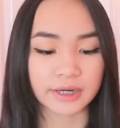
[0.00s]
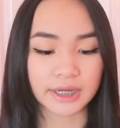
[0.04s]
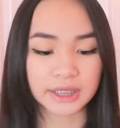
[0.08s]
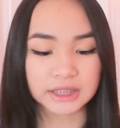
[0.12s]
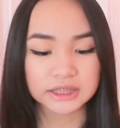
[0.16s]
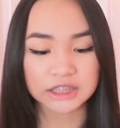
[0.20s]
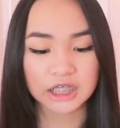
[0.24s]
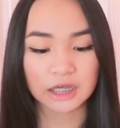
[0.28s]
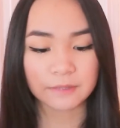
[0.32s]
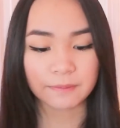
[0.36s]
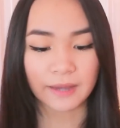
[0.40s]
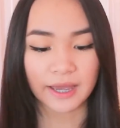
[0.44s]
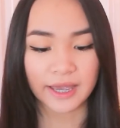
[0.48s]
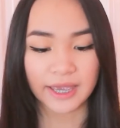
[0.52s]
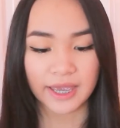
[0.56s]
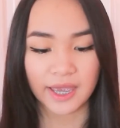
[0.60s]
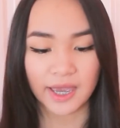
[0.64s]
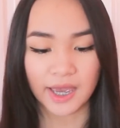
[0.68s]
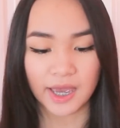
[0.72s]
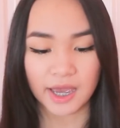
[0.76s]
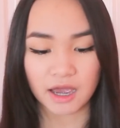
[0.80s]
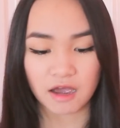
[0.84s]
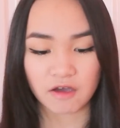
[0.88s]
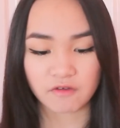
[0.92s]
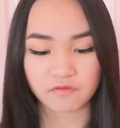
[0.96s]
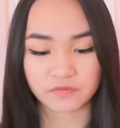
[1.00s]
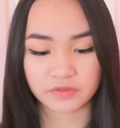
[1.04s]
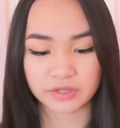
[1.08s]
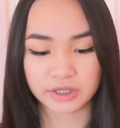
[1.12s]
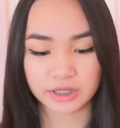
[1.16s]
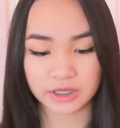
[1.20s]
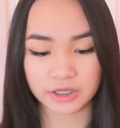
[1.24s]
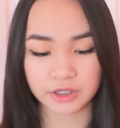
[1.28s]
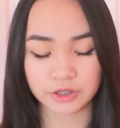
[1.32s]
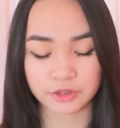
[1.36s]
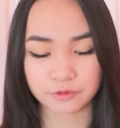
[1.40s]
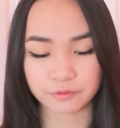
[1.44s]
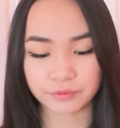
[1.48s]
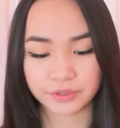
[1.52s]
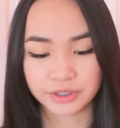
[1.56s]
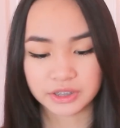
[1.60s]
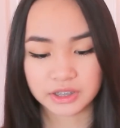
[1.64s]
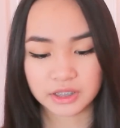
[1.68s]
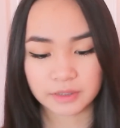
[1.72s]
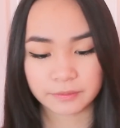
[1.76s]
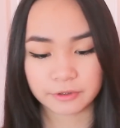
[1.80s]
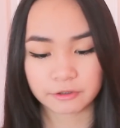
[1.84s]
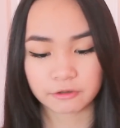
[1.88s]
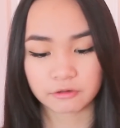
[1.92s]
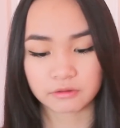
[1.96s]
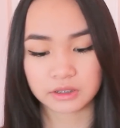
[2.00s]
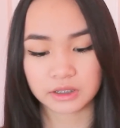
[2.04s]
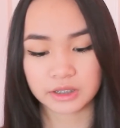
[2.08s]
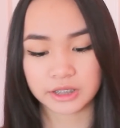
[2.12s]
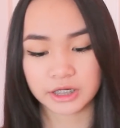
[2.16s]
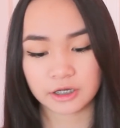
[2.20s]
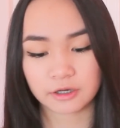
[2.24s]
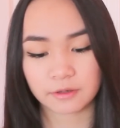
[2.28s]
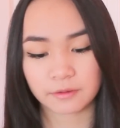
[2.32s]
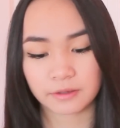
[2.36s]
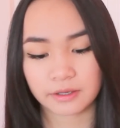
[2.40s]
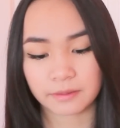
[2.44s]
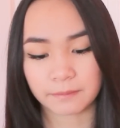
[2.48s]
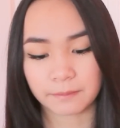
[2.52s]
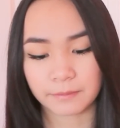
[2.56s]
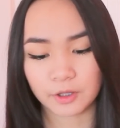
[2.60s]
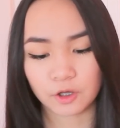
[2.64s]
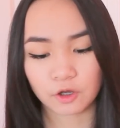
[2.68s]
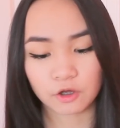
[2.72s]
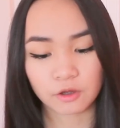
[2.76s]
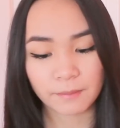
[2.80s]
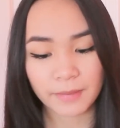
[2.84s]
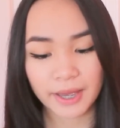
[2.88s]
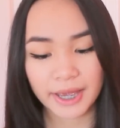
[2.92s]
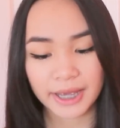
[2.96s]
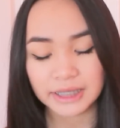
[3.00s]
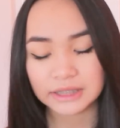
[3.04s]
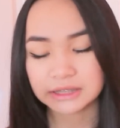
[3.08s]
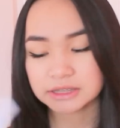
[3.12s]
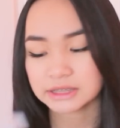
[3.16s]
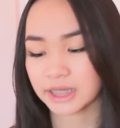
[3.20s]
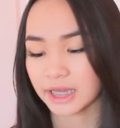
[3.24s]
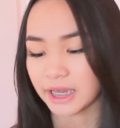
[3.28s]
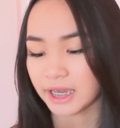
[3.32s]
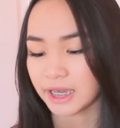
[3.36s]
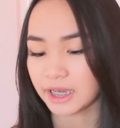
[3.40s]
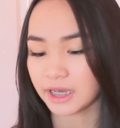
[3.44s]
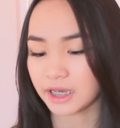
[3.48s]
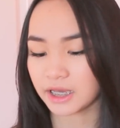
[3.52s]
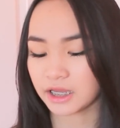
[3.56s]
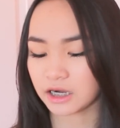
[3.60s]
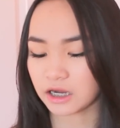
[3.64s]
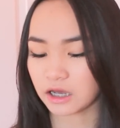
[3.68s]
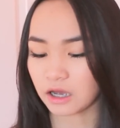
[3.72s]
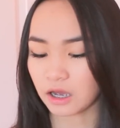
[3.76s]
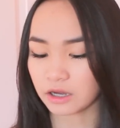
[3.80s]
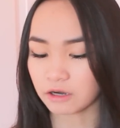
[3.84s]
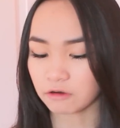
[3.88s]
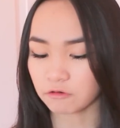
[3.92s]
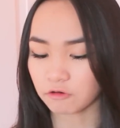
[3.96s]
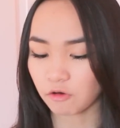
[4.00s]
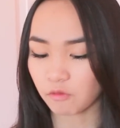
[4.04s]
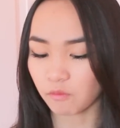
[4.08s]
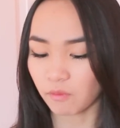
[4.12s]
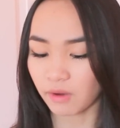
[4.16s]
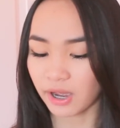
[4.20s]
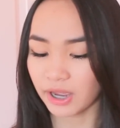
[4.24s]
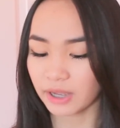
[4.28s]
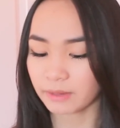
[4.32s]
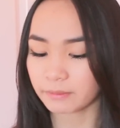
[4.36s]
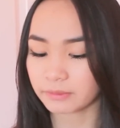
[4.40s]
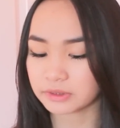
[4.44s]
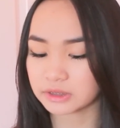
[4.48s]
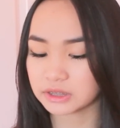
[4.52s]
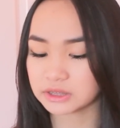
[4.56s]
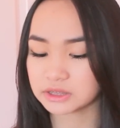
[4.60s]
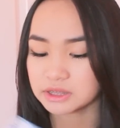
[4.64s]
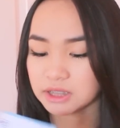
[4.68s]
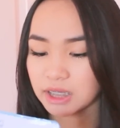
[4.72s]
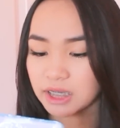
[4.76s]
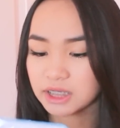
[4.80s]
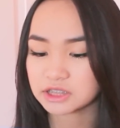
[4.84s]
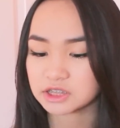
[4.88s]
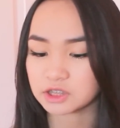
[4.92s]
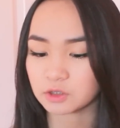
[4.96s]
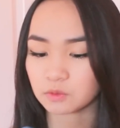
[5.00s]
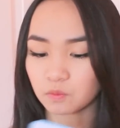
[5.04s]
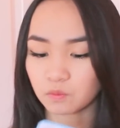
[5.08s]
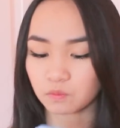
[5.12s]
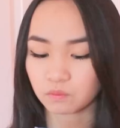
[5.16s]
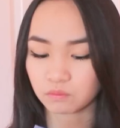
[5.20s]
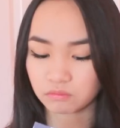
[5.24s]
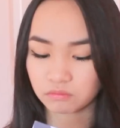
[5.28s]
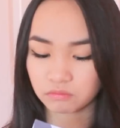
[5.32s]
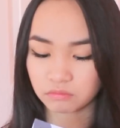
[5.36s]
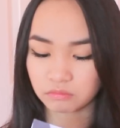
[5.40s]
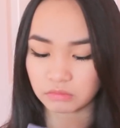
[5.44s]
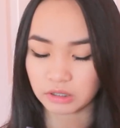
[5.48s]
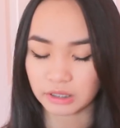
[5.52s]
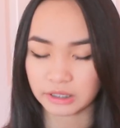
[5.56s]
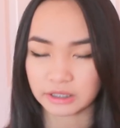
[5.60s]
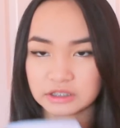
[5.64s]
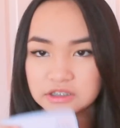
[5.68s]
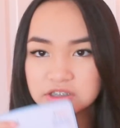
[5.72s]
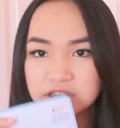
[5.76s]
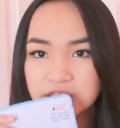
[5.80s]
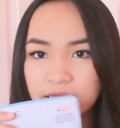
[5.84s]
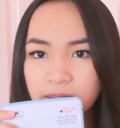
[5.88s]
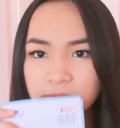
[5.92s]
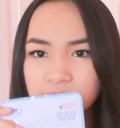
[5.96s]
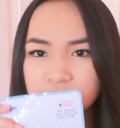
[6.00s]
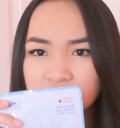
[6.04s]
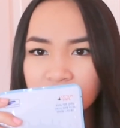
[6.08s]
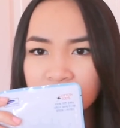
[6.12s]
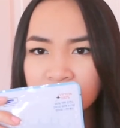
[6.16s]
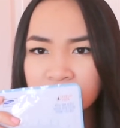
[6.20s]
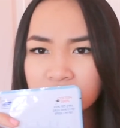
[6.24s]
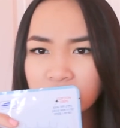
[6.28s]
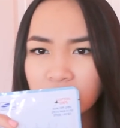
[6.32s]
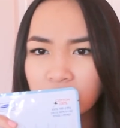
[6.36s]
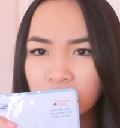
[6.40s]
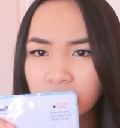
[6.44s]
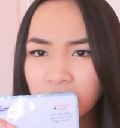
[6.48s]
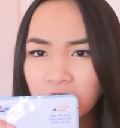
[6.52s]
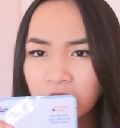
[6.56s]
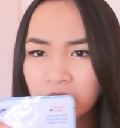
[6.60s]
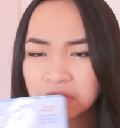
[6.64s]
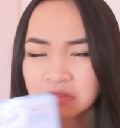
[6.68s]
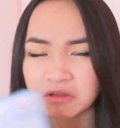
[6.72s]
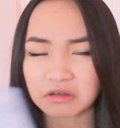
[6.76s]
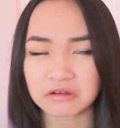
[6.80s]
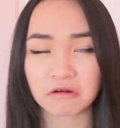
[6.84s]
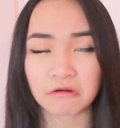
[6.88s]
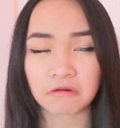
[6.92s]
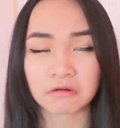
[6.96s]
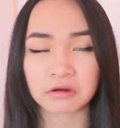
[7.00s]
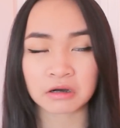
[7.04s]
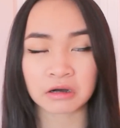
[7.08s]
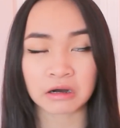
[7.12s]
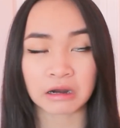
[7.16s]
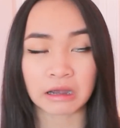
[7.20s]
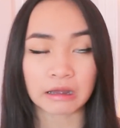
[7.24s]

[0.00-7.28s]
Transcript: Next up, I have the three W Clinic milk mask, and I don't know why, but this has the like Samsung logo in the corner.